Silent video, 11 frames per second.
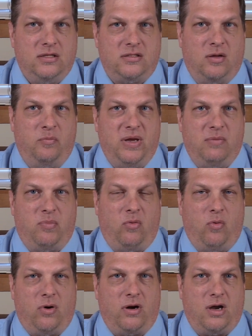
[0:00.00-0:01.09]
Some
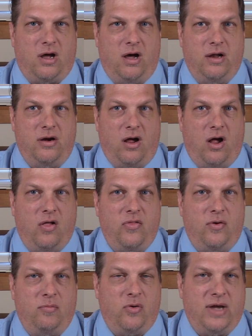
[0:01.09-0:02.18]
people work on
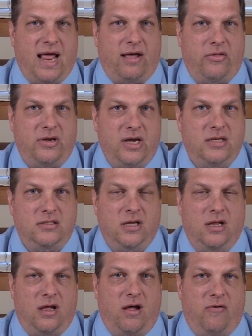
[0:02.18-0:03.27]
other modalities
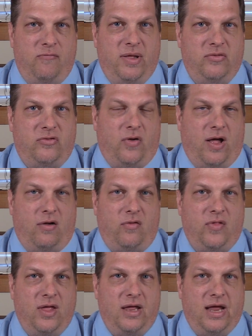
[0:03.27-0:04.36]
of mental
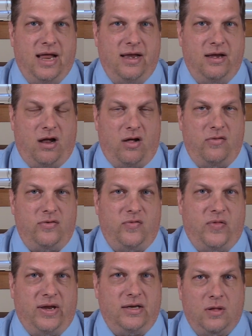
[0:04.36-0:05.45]
health and other
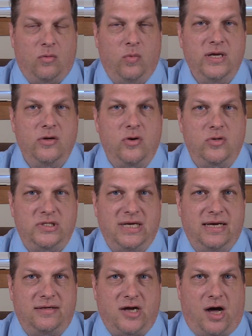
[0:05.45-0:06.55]
things. When you go
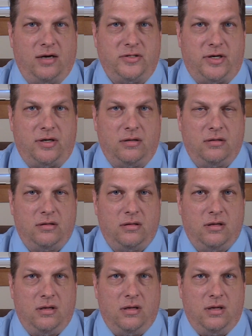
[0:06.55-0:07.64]
see a doctor,
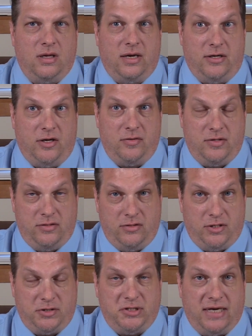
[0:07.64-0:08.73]
your,
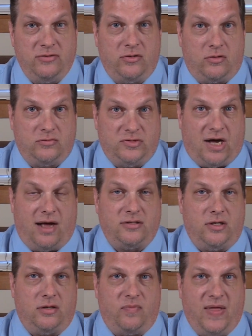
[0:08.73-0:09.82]
your general
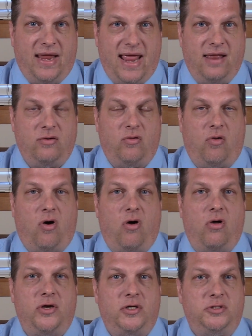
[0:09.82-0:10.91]
doctor, they handle
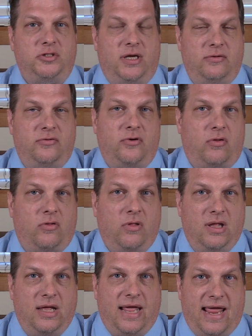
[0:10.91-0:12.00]
all your general
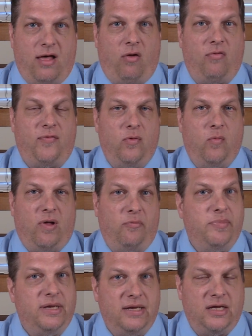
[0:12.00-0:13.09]
health and
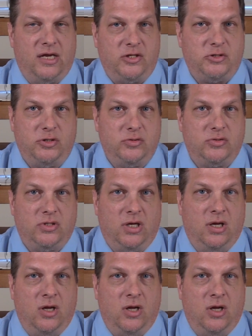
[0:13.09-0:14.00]
well-being issues.